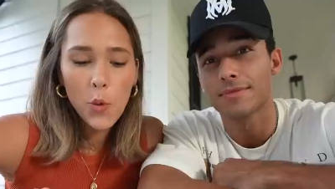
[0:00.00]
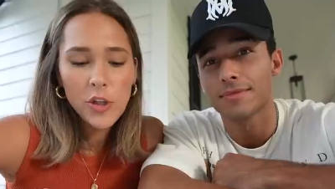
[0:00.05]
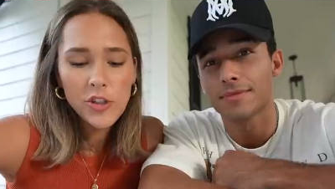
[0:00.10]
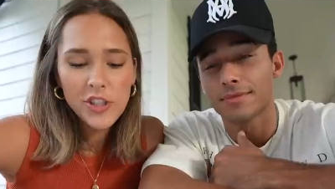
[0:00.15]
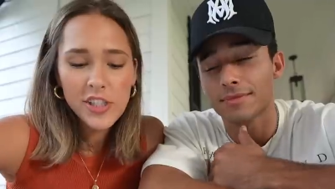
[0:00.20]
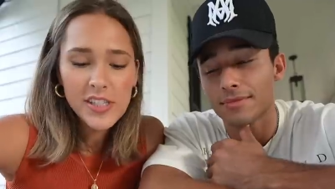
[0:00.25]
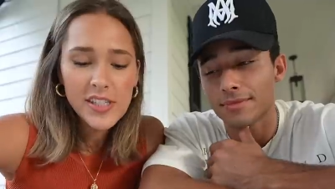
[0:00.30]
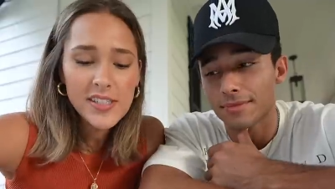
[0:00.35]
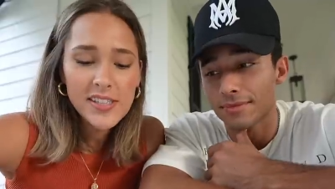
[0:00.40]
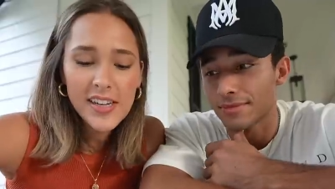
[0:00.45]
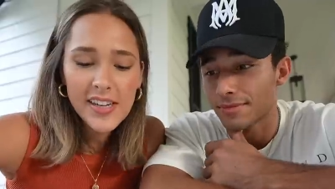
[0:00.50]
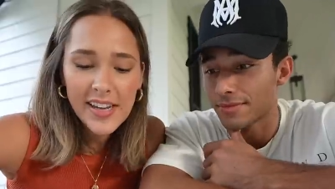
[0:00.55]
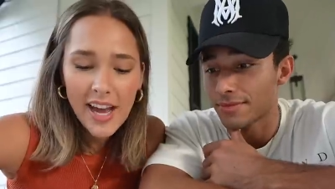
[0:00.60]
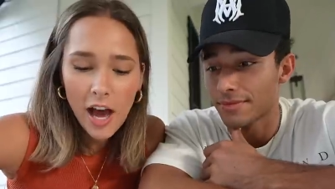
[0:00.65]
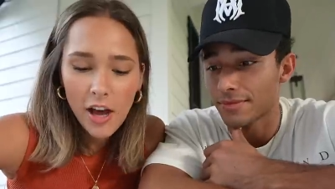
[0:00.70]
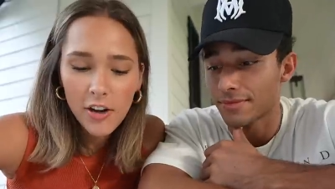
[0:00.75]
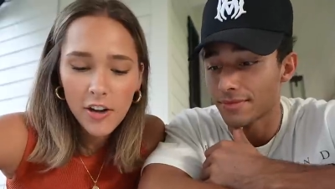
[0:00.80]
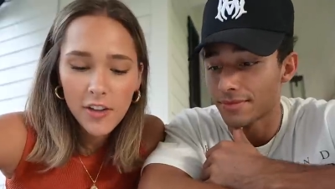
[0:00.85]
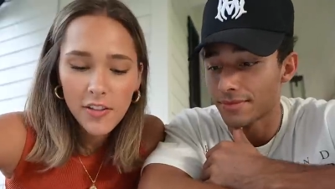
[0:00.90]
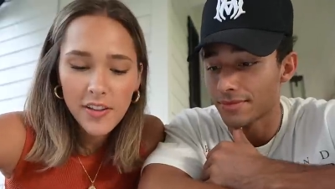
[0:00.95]
Speaker 1: When Jesus
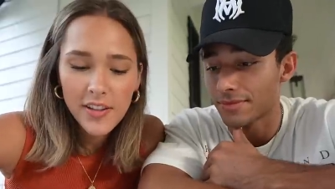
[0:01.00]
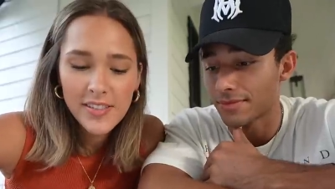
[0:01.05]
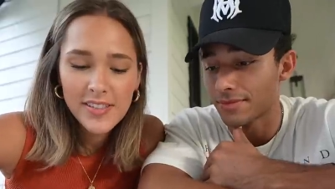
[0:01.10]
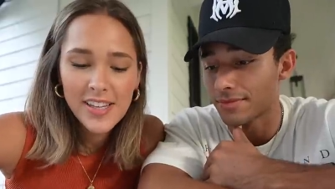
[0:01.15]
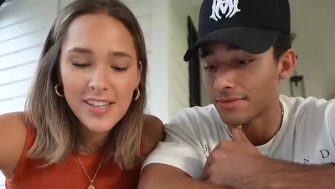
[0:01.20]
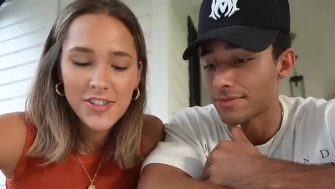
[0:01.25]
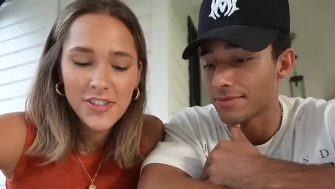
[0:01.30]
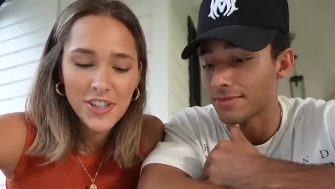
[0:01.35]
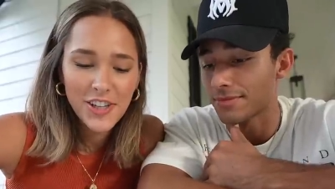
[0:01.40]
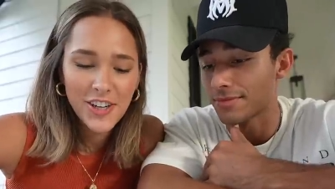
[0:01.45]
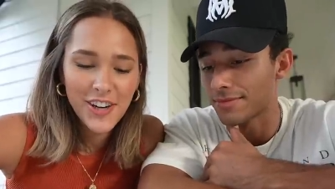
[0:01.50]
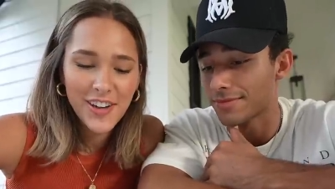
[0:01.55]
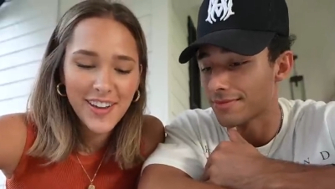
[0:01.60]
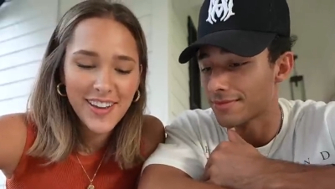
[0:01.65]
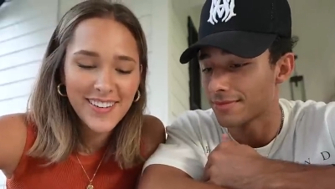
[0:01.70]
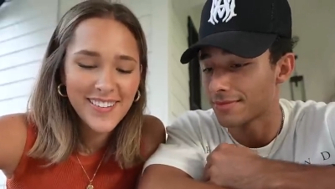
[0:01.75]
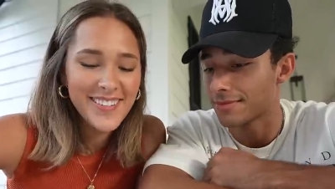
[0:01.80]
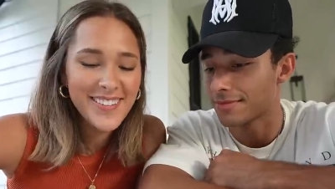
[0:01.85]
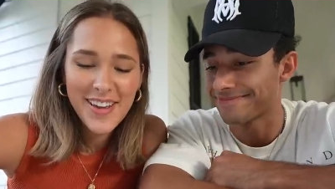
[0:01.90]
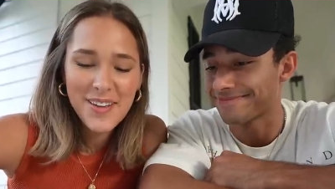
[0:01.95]
encountered the
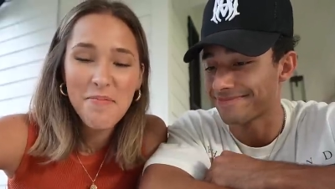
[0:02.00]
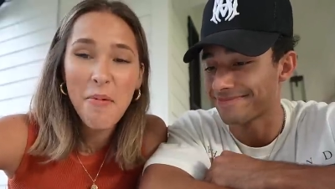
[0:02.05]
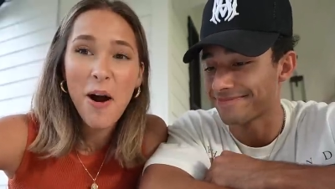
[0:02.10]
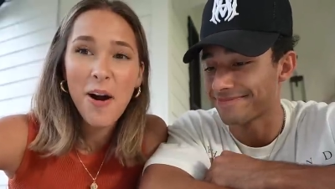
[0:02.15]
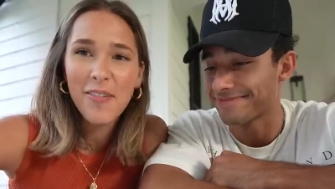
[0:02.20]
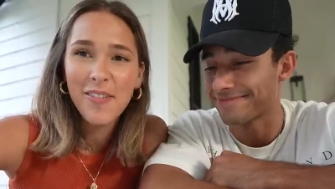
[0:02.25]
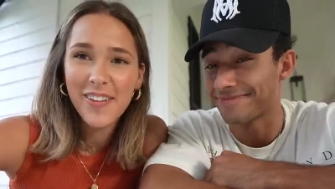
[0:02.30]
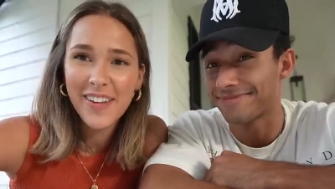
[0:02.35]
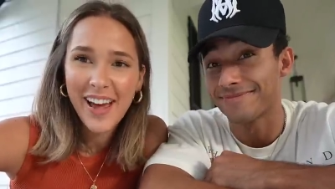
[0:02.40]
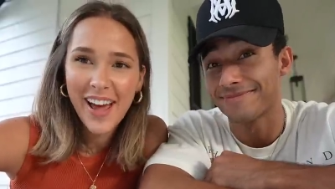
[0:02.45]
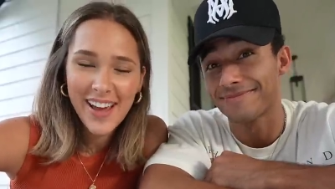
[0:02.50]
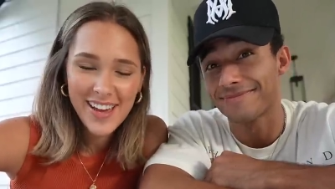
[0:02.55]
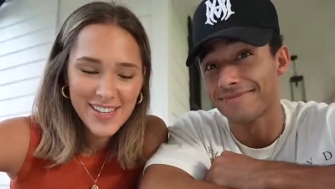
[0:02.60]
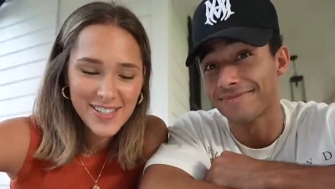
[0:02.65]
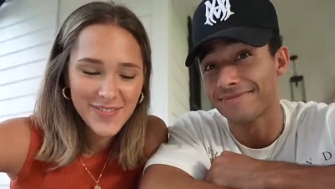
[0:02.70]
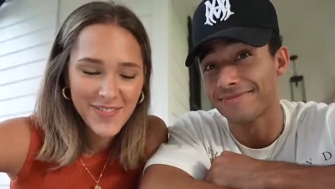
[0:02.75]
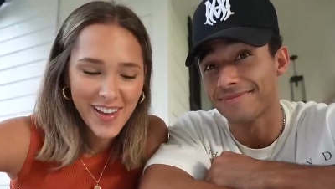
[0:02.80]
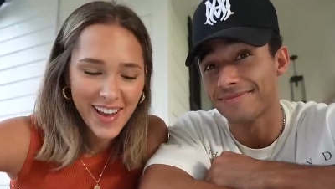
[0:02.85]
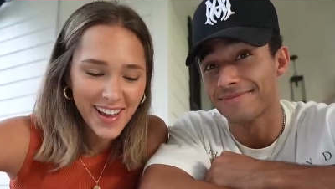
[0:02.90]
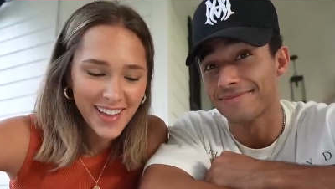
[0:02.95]
centurion, he marveled at his
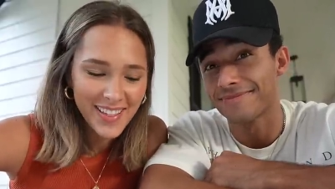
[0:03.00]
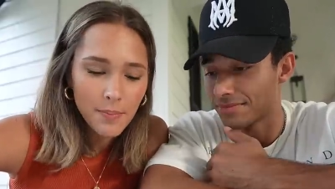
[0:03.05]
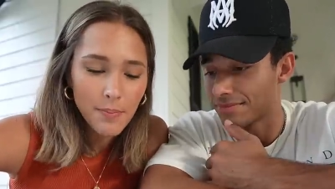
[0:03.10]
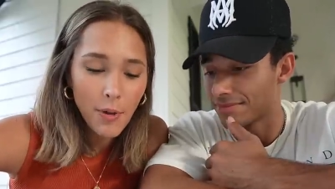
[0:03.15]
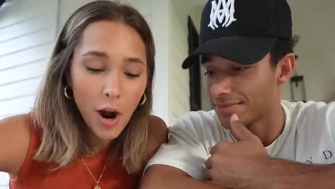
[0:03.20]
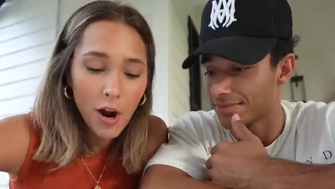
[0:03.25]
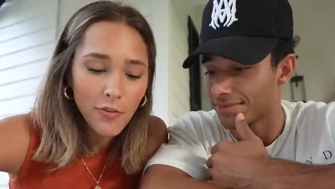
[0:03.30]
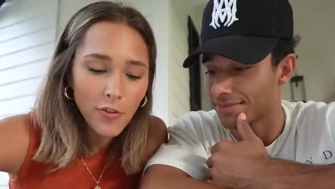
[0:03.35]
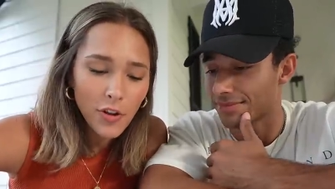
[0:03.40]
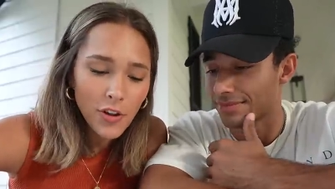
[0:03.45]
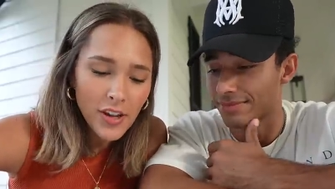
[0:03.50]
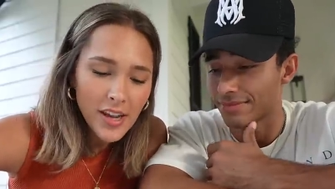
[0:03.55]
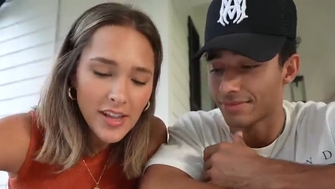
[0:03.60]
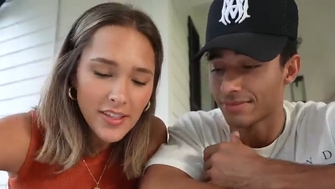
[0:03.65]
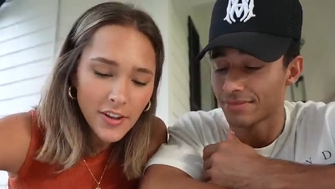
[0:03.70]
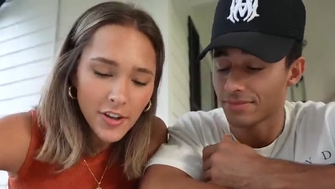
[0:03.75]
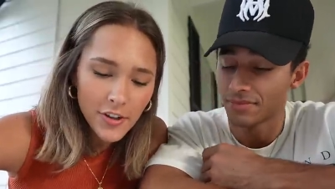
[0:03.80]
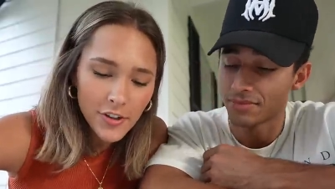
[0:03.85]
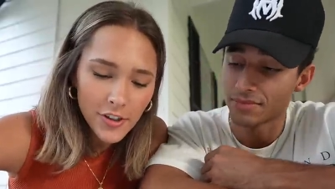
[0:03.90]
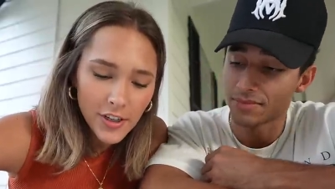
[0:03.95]
faith. Marveled in
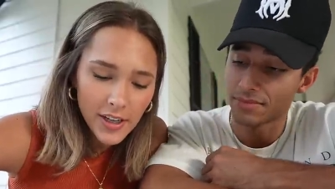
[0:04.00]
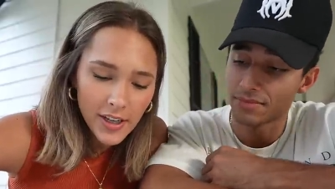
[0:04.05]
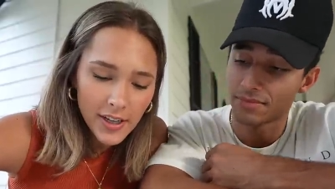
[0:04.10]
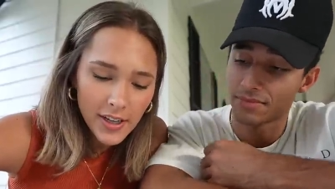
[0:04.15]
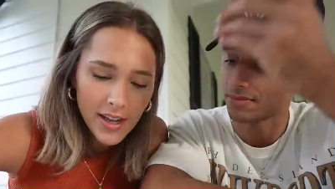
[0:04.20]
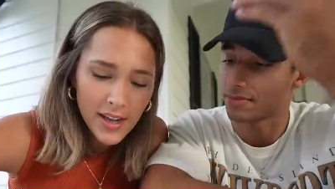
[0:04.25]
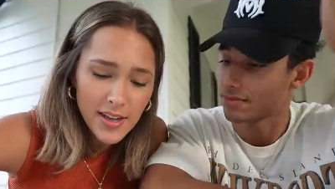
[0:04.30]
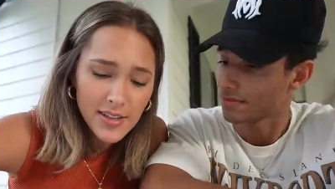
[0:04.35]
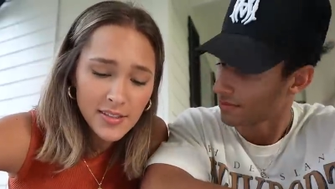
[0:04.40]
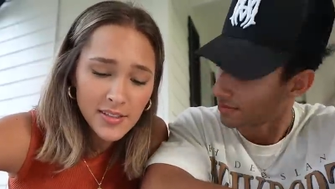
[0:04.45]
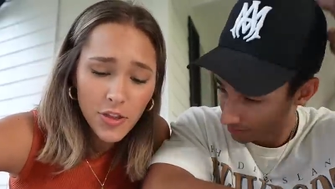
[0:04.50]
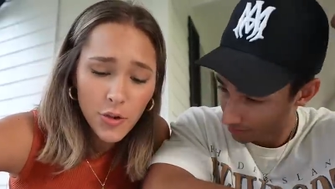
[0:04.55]
the Greek is